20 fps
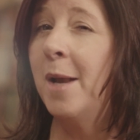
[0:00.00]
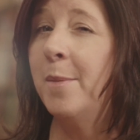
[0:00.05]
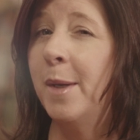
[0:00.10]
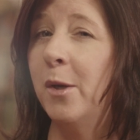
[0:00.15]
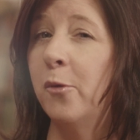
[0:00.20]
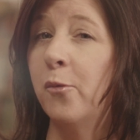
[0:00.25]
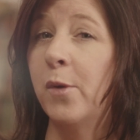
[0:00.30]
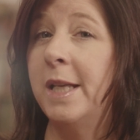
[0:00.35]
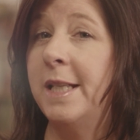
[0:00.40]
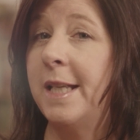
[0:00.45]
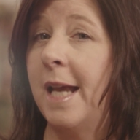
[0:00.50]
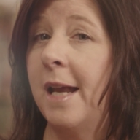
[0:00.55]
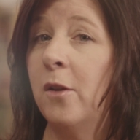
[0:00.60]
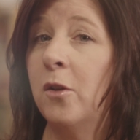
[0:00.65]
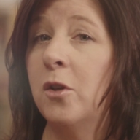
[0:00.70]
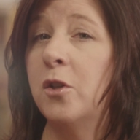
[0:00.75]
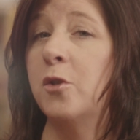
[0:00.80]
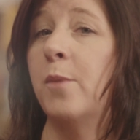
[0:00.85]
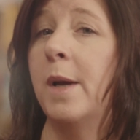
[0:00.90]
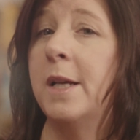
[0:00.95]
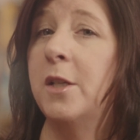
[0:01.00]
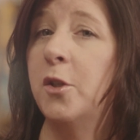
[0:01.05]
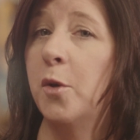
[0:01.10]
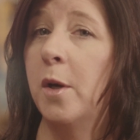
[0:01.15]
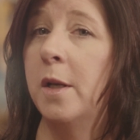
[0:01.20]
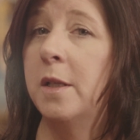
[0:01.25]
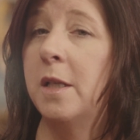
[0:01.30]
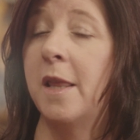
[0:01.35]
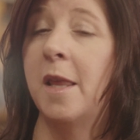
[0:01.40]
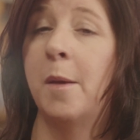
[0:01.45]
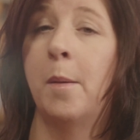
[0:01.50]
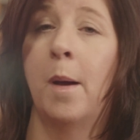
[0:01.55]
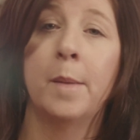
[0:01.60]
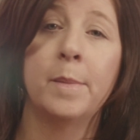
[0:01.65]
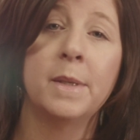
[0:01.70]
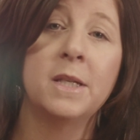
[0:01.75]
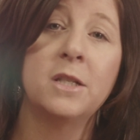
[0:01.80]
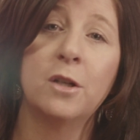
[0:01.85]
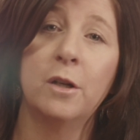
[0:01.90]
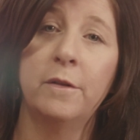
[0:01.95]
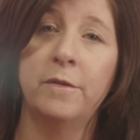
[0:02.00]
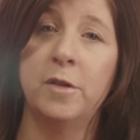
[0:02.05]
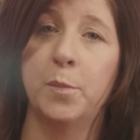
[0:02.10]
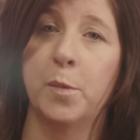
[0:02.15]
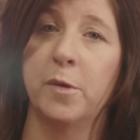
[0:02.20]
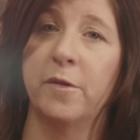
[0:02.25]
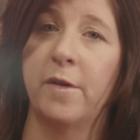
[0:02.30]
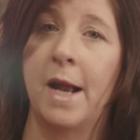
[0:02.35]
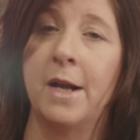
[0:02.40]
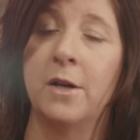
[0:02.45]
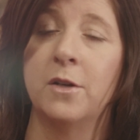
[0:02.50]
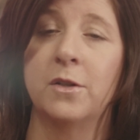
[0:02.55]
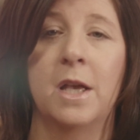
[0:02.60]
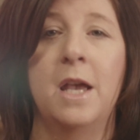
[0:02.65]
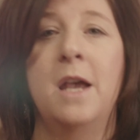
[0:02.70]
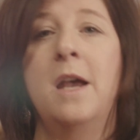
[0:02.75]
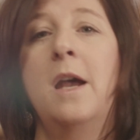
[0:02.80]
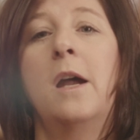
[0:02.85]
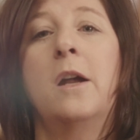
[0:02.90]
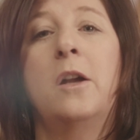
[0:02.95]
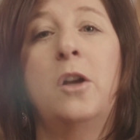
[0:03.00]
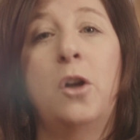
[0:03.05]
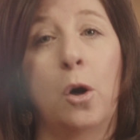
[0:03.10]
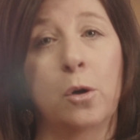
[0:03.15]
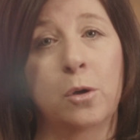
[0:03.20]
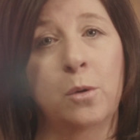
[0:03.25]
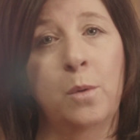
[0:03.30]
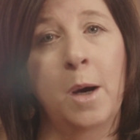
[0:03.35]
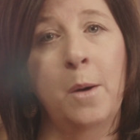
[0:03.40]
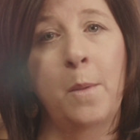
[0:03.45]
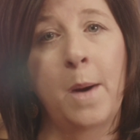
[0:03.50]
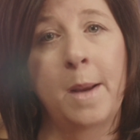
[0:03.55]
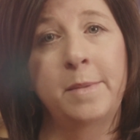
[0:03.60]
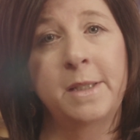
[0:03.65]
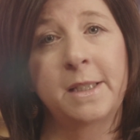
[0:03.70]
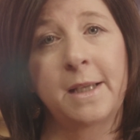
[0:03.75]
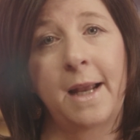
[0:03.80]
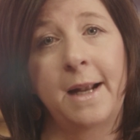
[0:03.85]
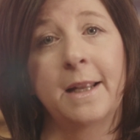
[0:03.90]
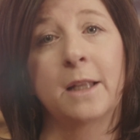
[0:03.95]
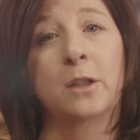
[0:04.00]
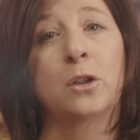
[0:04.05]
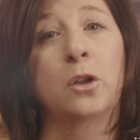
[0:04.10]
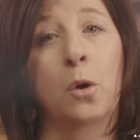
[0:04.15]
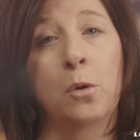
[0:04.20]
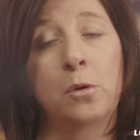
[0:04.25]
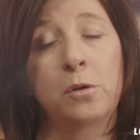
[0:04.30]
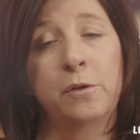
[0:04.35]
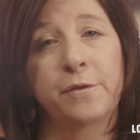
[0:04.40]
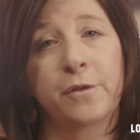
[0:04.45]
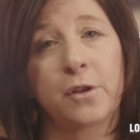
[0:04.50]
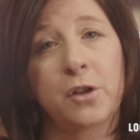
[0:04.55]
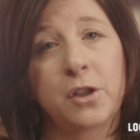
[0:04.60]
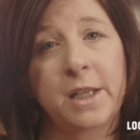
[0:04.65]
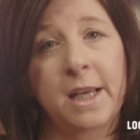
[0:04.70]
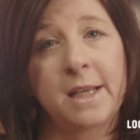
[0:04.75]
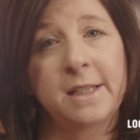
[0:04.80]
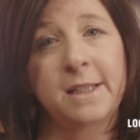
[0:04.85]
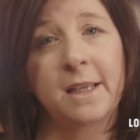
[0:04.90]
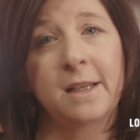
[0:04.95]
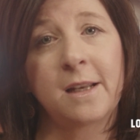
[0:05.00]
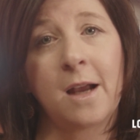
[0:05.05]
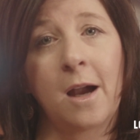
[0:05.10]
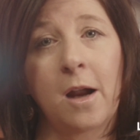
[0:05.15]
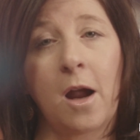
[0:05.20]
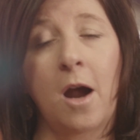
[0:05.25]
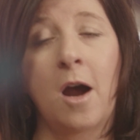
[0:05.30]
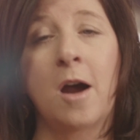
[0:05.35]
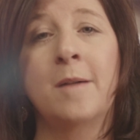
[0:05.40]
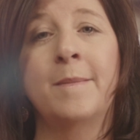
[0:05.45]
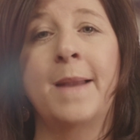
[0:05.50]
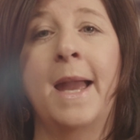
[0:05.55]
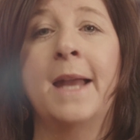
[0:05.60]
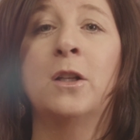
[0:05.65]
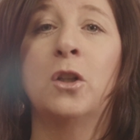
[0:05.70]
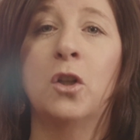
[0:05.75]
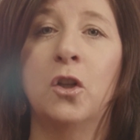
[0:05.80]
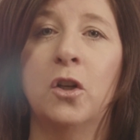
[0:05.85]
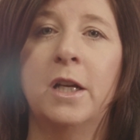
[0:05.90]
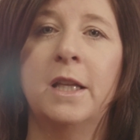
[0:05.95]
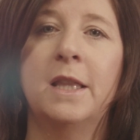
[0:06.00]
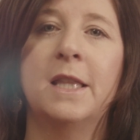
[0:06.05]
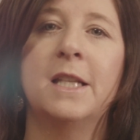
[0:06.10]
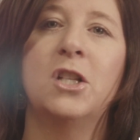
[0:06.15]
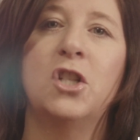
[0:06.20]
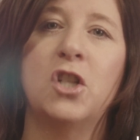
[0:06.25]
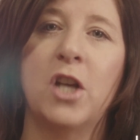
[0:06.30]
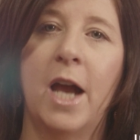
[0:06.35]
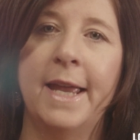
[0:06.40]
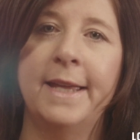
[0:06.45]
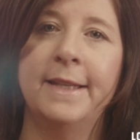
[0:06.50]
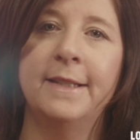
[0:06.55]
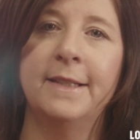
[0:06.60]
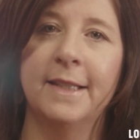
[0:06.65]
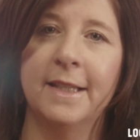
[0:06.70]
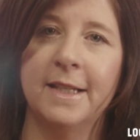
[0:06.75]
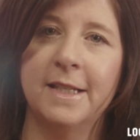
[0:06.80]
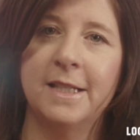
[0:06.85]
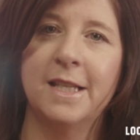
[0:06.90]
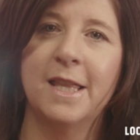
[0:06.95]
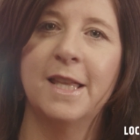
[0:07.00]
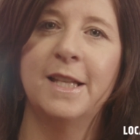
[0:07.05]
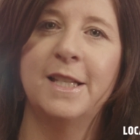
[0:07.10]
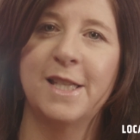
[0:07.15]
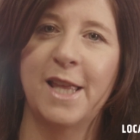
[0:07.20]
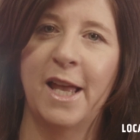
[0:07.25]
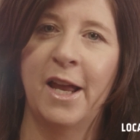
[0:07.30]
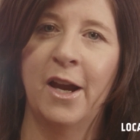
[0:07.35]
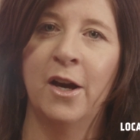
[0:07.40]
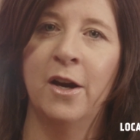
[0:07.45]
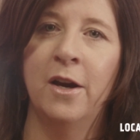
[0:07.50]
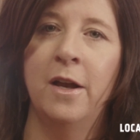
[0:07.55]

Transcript: be retailers, restaurants, and they might be service providers. Go to our website at localfirstaz.com and look at the giant list that's there.